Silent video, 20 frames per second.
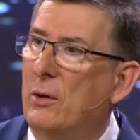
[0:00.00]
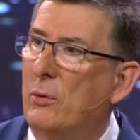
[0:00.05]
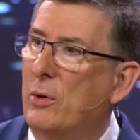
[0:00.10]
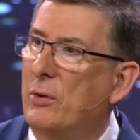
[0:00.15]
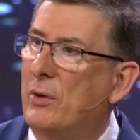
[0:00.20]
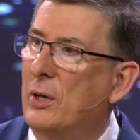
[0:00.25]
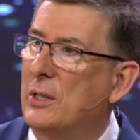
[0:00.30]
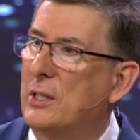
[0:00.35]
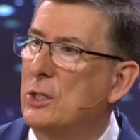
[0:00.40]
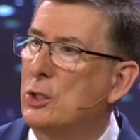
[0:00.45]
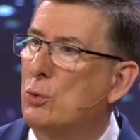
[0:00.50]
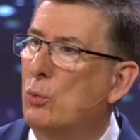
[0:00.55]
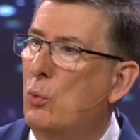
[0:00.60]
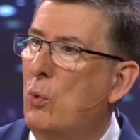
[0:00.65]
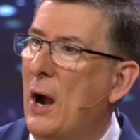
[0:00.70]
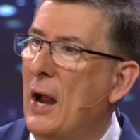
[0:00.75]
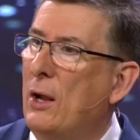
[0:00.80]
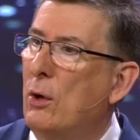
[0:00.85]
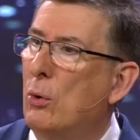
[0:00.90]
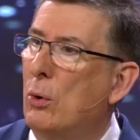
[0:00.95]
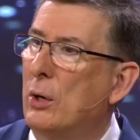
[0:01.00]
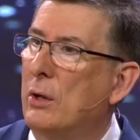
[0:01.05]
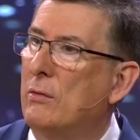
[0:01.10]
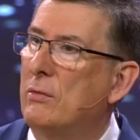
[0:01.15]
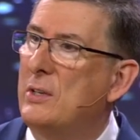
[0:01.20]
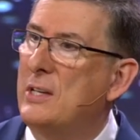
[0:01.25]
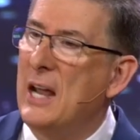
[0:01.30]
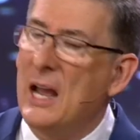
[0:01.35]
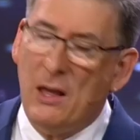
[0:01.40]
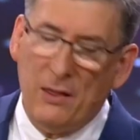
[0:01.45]
We've got this record
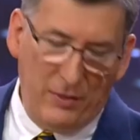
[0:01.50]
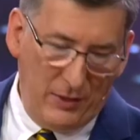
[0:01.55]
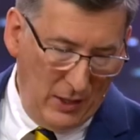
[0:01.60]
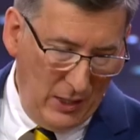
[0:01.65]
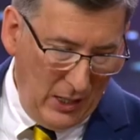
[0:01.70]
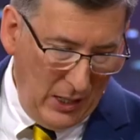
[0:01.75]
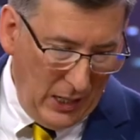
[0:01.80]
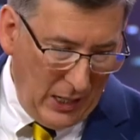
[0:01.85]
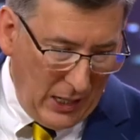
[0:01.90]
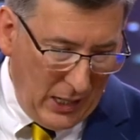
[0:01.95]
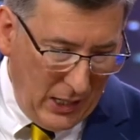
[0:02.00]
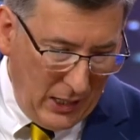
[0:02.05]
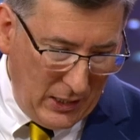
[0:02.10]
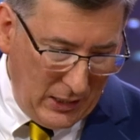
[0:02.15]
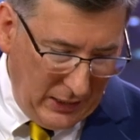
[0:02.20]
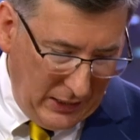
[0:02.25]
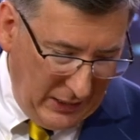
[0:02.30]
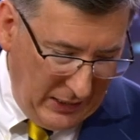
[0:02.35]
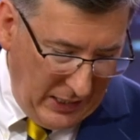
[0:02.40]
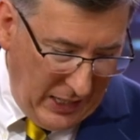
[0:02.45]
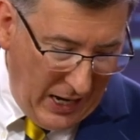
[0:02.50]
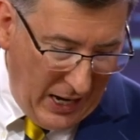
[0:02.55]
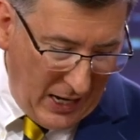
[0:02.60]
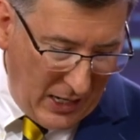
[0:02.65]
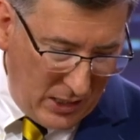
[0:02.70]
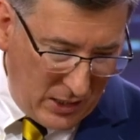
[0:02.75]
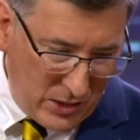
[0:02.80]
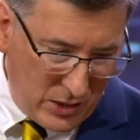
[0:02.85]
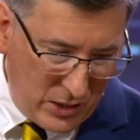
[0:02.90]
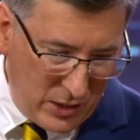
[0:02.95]
of death, and
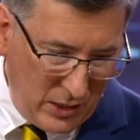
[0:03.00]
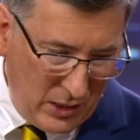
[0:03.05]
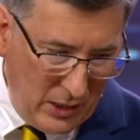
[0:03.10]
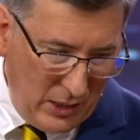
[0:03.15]
yet